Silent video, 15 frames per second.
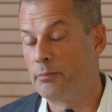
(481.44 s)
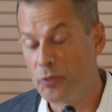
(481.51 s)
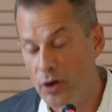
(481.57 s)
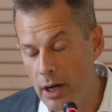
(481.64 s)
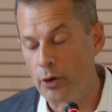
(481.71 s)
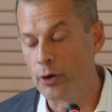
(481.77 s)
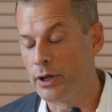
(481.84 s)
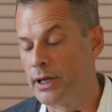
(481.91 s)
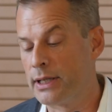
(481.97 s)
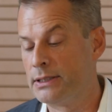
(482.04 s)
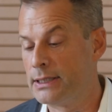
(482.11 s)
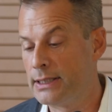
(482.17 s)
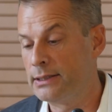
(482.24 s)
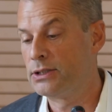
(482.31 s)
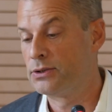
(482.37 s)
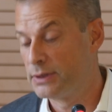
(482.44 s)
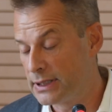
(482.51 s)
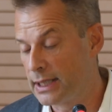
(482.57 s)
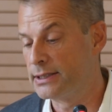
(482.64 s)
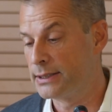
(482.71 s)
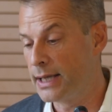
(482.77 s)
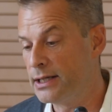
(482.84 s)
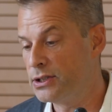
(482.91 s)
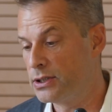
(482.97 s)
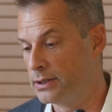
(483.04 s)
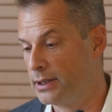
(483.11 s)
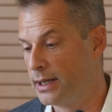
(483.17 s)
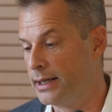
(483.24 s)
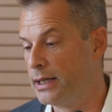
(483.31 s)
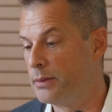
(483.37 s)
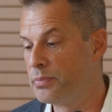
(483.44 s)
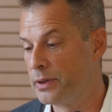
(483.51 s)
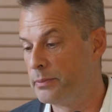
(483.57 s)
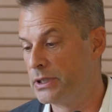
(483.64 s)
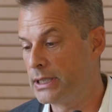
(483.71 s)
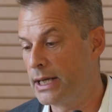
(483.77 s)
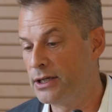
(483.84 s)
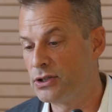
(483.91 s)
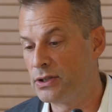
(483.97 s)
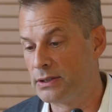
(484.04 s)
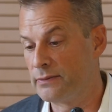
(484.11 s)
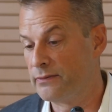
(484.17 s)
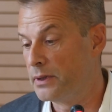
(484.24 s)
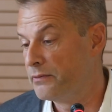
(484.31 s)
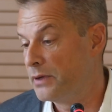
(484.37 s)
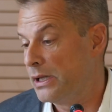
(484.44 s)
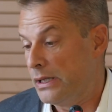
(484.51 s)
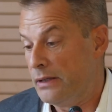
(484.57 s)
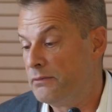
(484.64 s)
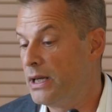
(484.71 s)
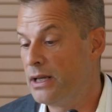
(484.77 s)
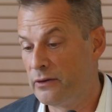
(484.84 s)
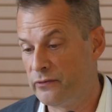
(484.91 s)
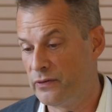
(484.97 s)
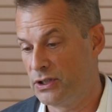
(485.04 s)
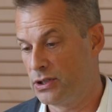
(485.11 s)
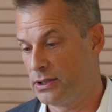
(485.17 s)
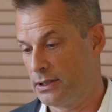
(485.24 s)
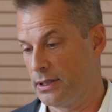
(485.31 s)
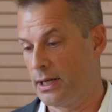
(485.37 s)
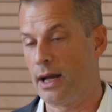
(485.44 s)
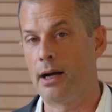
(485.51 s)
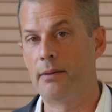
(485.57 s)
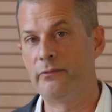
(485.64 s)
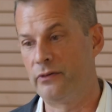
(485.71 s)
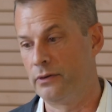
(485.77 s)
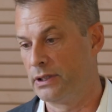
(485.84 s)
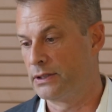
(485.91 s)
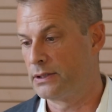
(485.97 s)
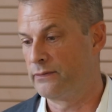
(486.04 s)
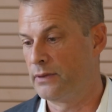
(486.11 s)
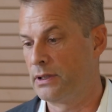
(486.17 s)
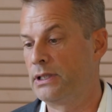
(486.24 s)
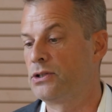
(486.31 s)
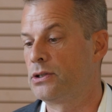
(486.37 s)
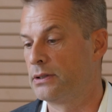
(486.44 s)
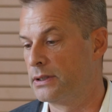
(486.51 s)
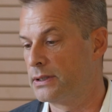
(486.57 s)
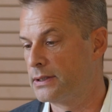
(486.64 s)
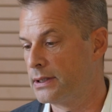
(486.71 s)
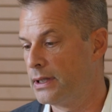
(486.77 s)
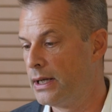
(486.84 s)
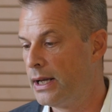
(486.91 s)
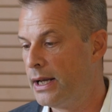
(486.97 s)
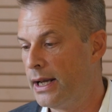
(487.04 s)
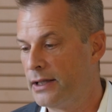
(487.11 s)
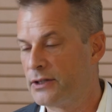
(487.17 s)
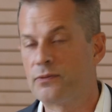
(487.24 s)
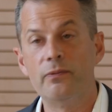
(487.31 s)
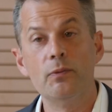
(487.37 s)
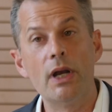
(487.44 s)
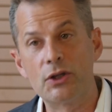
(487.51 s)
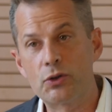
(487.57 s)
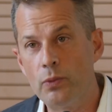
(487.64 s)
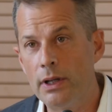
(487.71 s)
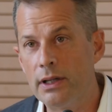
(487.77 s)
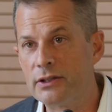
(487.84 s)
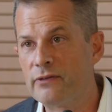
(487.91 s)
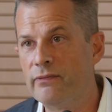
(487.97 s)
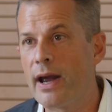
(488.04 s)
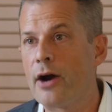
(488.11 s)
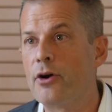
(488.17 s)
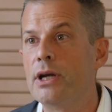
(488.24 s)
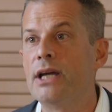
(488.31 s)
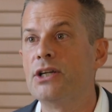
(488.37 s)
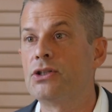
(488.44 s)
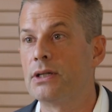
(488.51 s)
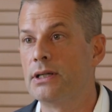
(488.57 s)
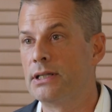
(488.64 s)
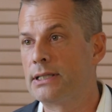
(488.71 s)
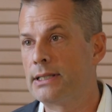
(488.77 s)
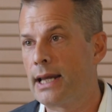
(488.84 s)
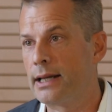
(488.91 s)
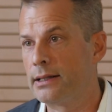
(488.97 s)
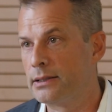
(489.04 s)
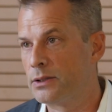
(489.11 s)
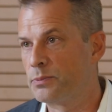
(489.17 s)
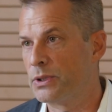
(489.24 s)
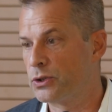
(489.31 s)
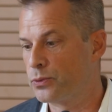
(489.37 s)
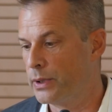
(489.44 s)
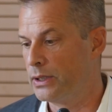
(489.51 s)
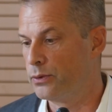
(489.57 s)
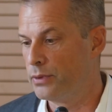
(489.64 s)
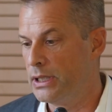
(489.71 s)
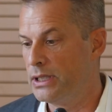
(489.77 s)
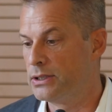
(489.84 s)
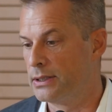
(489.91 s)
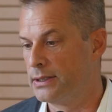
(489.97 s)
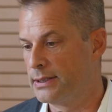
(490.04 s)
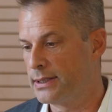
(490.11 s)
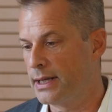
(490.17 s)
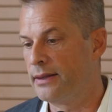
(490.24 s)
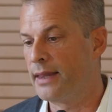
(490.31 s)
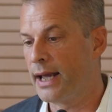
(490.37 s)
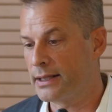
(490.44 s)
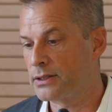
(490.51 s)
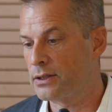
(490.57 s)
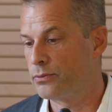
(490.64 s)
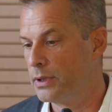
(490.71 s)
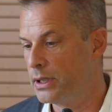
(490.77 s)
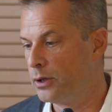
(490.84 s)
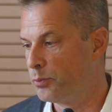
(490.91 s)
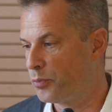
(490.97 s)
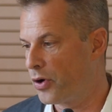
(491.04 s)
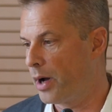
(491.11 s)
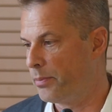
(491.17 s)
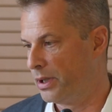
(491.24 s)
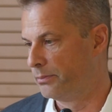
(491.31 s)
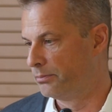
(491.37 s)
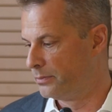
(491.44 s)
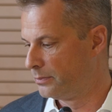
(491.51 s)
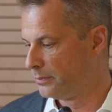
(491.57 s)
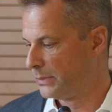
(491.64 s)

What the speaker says: prioritization and implementations of inefficient and harmful interventions, as well as variation in standards between regions. And that's a real problem.